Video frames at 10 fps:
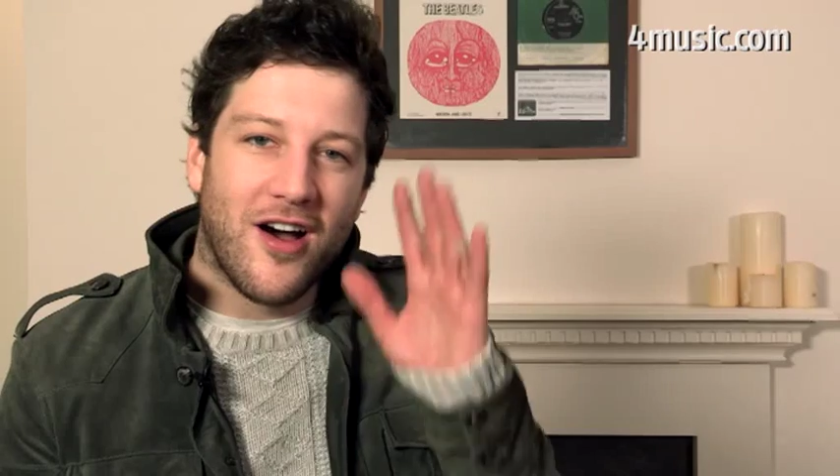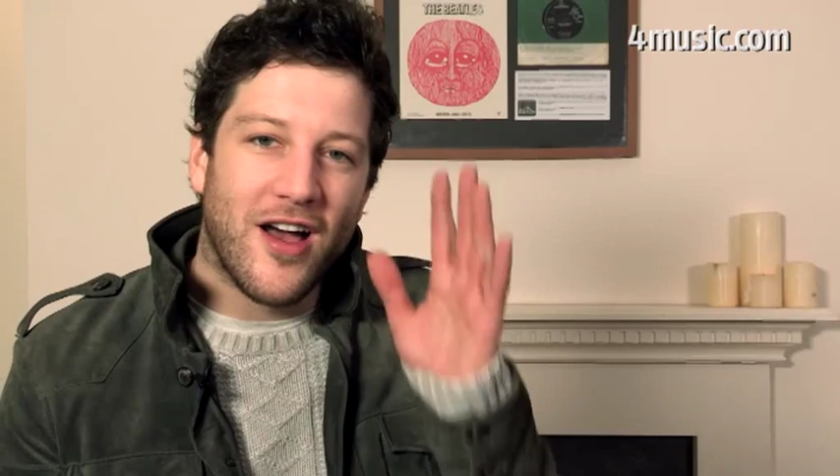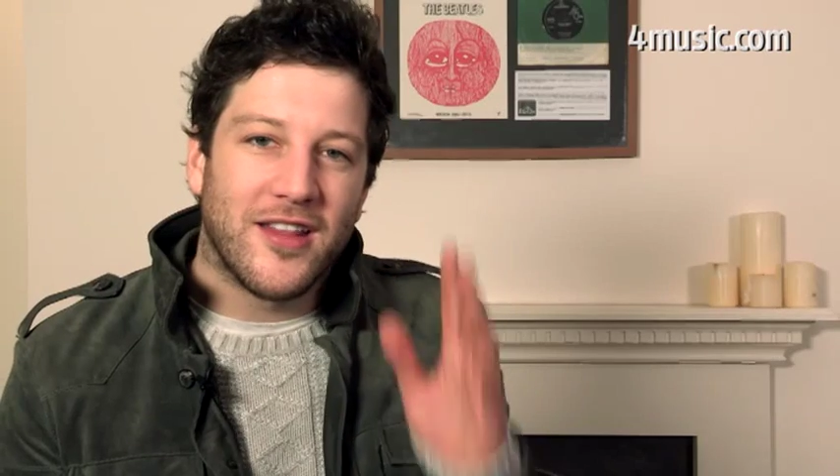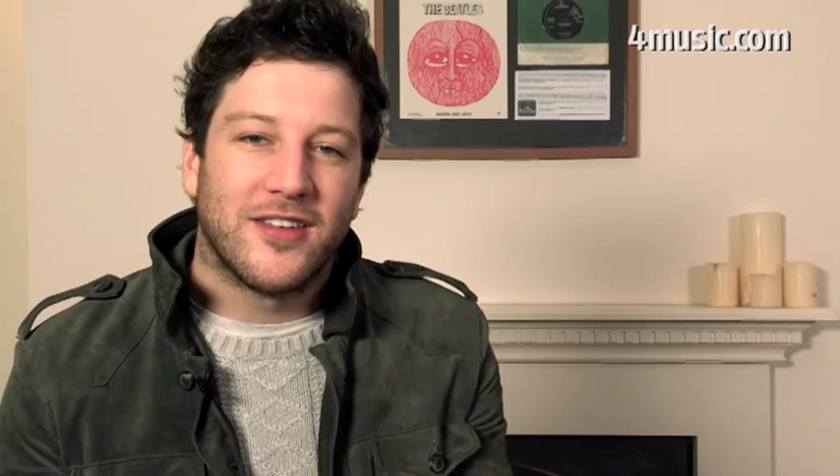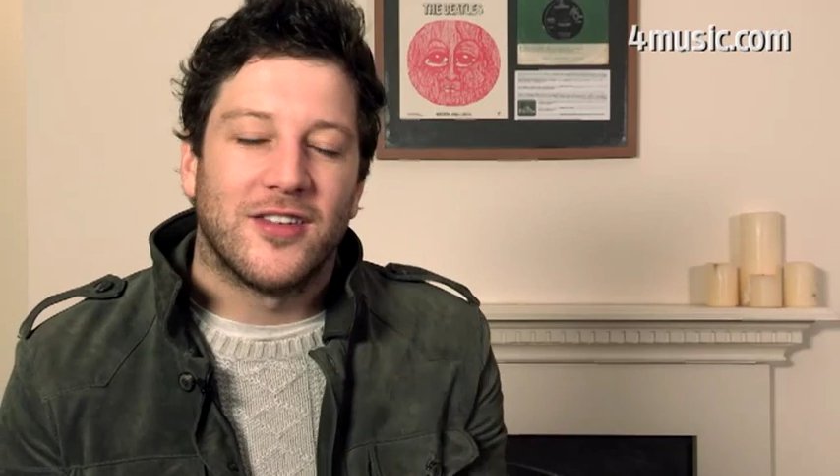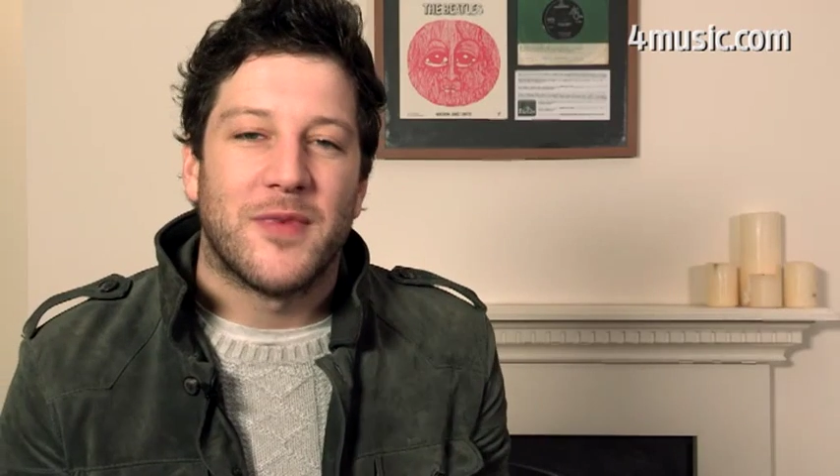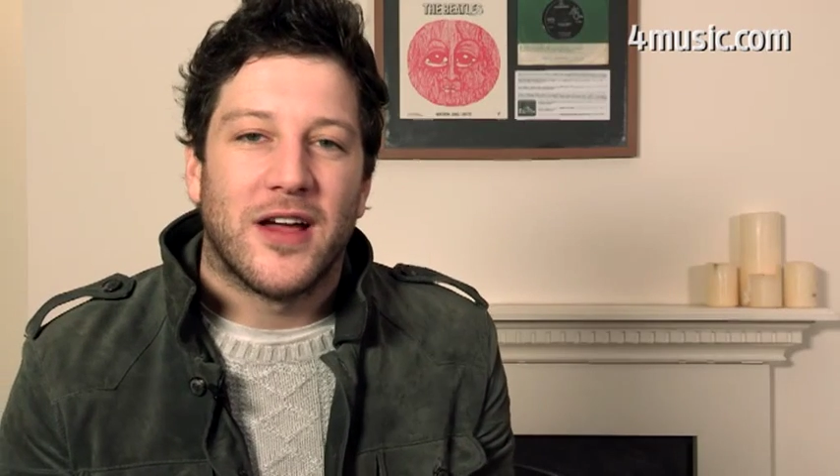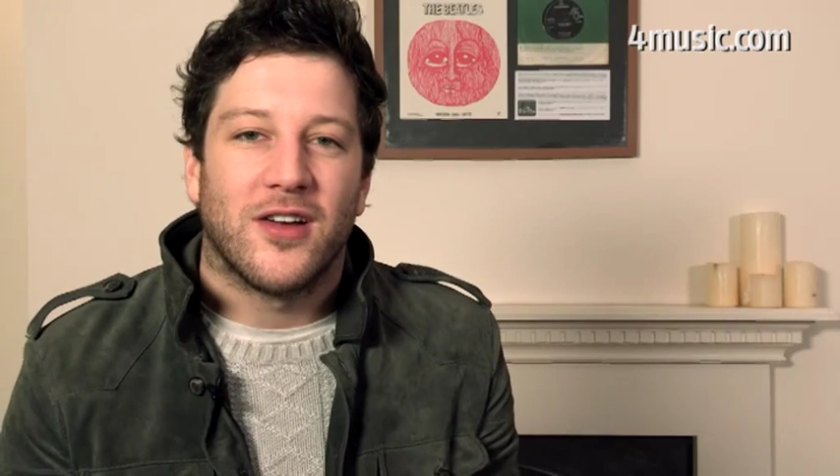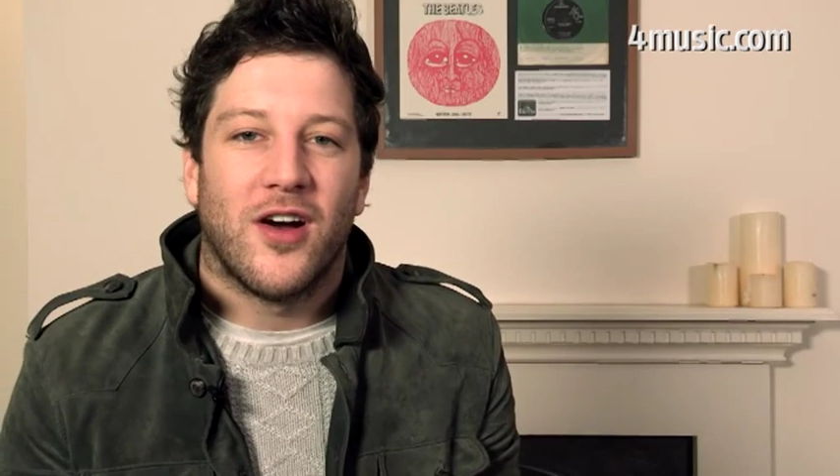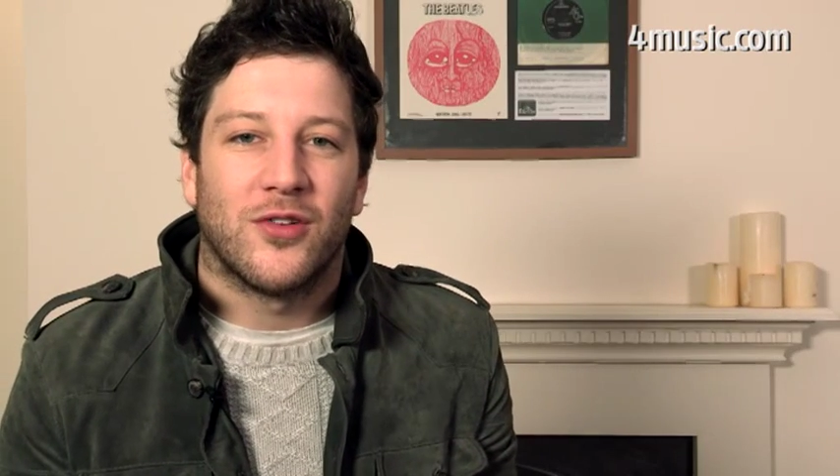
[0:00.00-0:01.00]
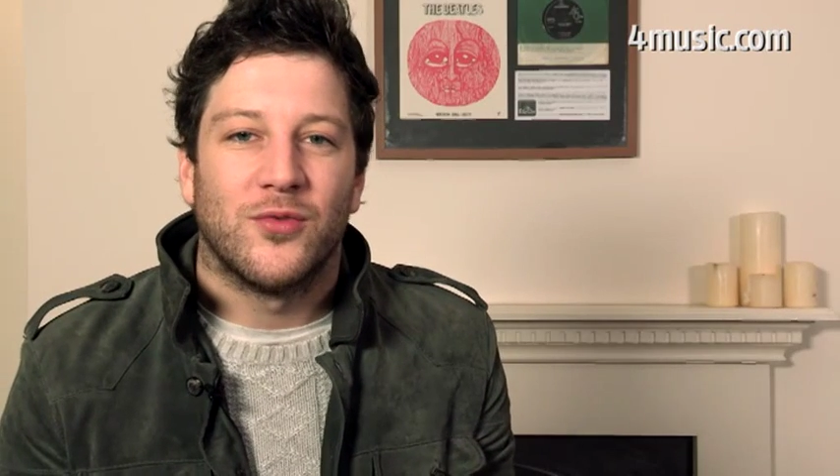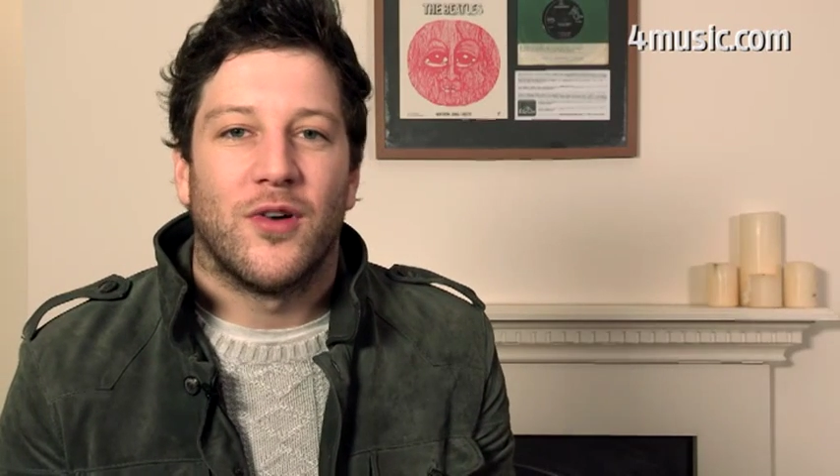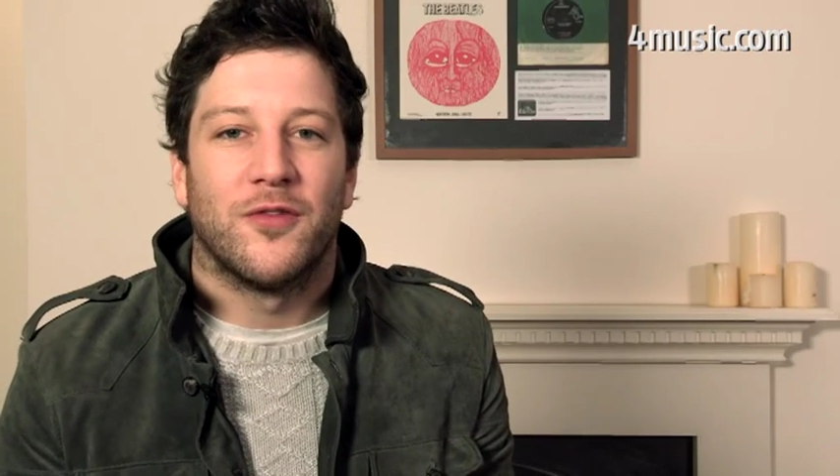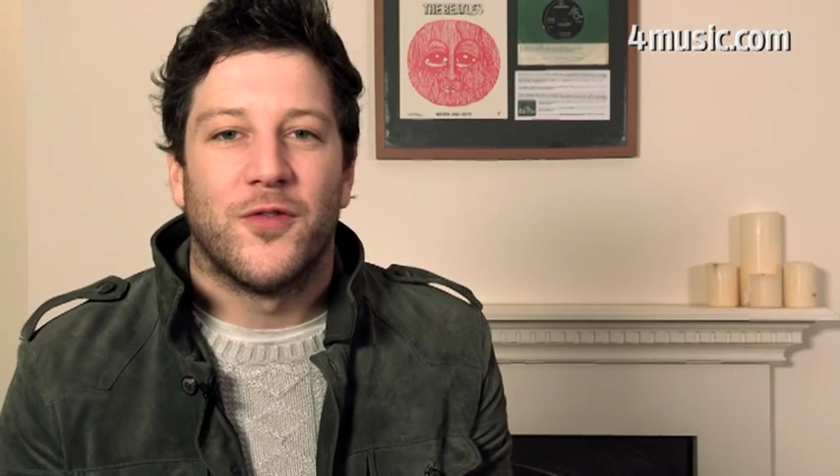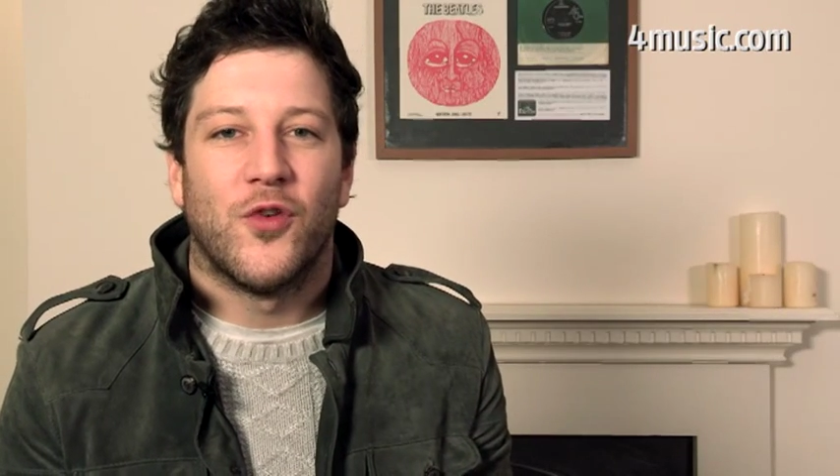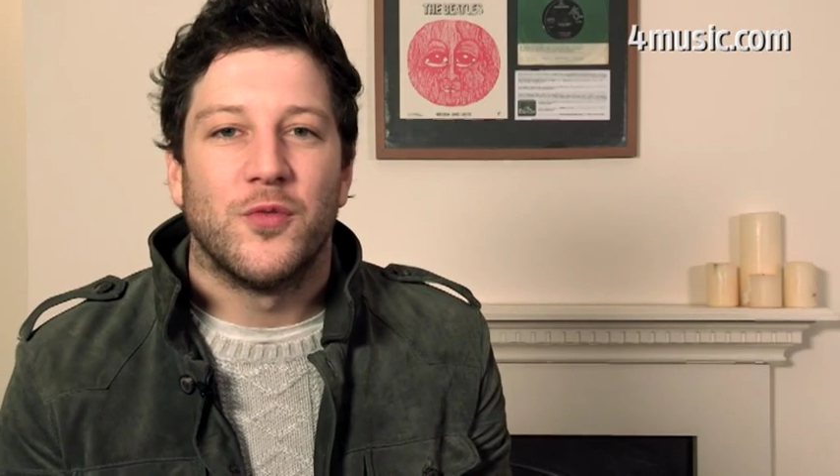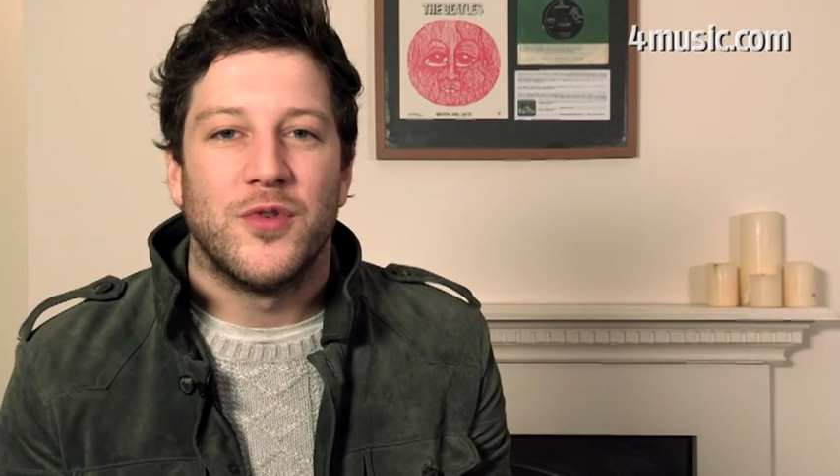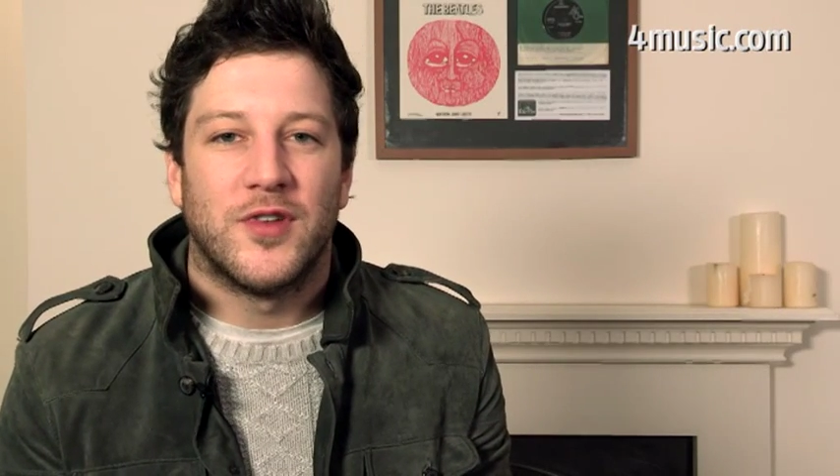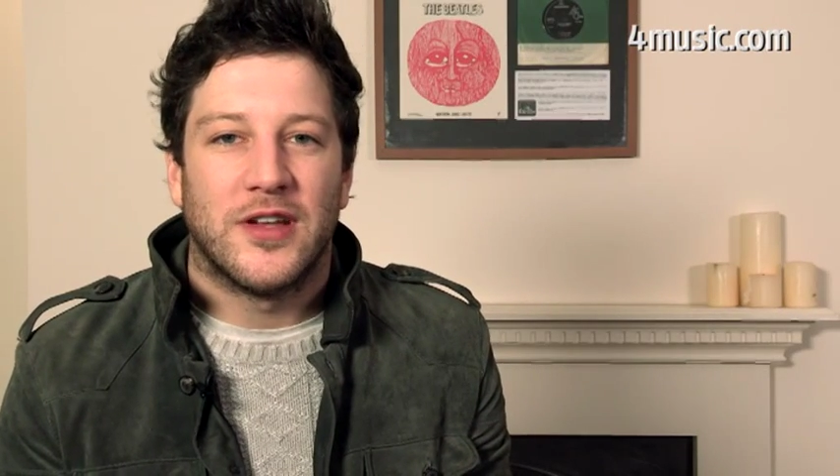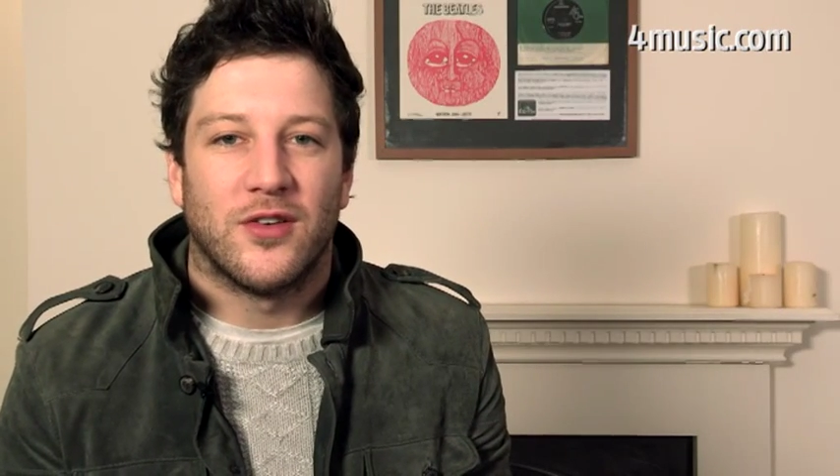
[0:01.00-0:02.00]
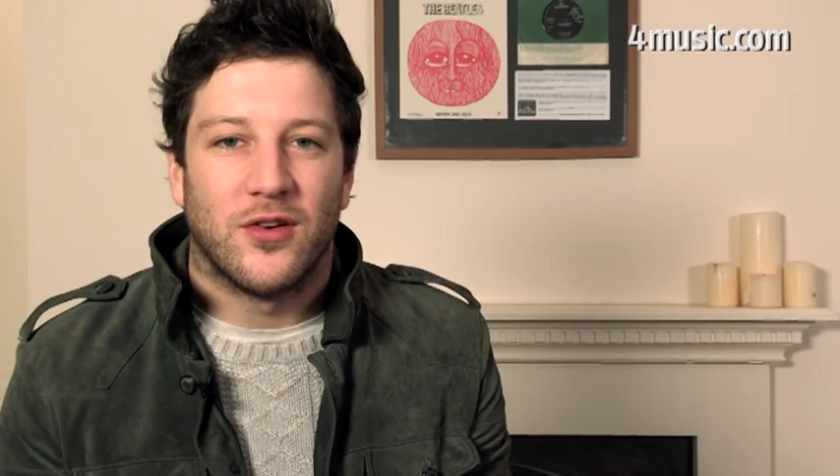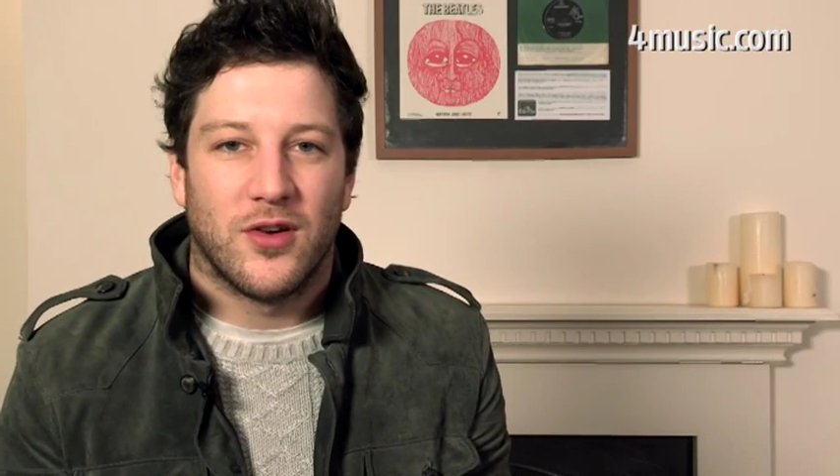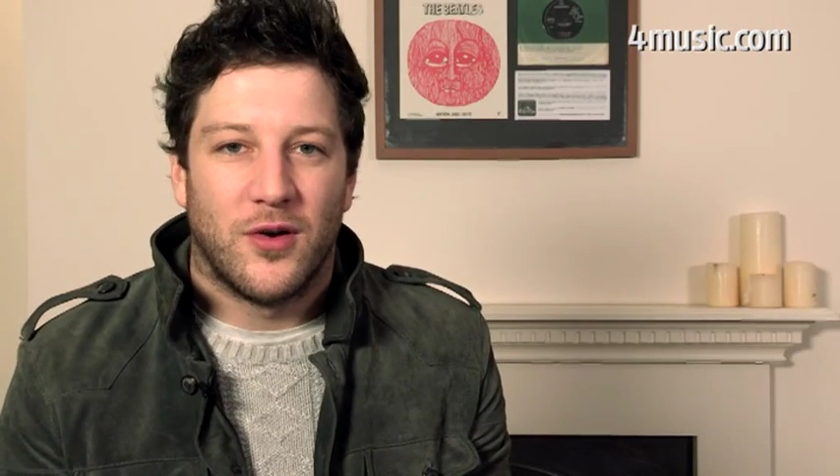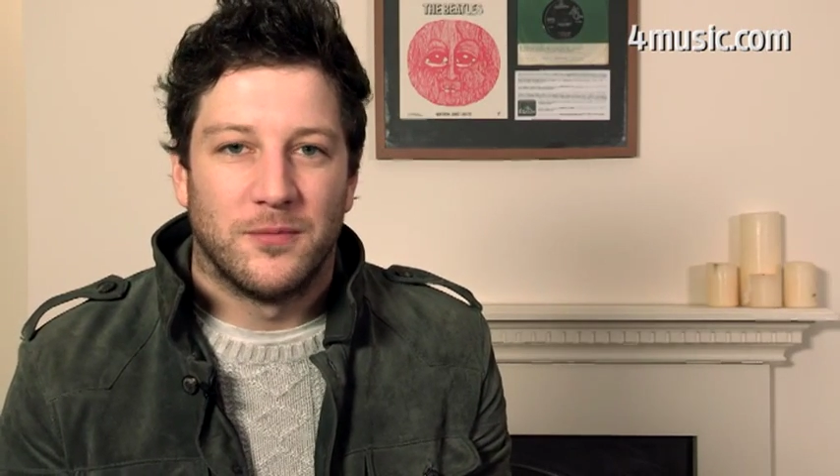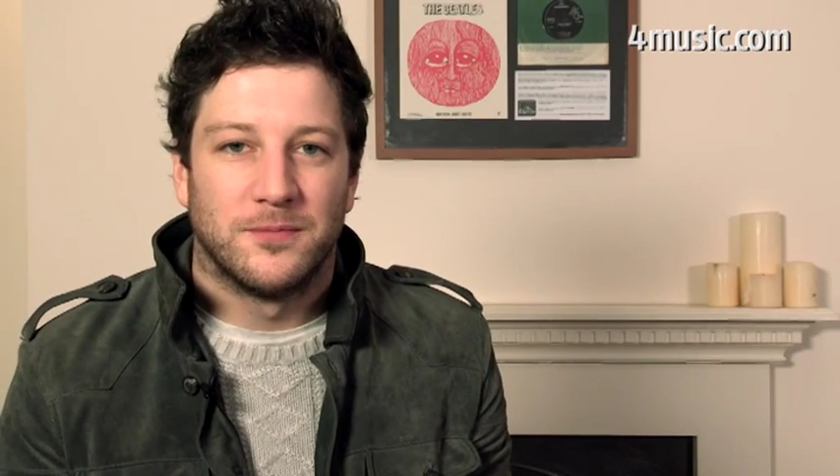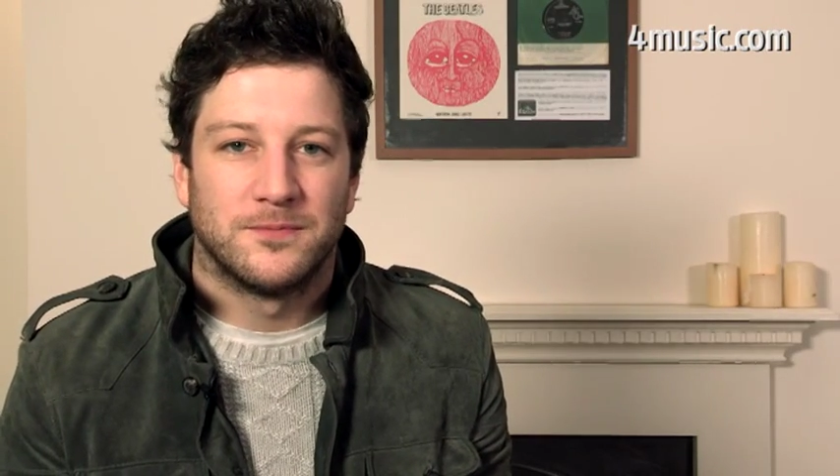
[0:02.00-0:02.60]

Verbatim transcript: Hi, this is Matt Cardle on 4music.com.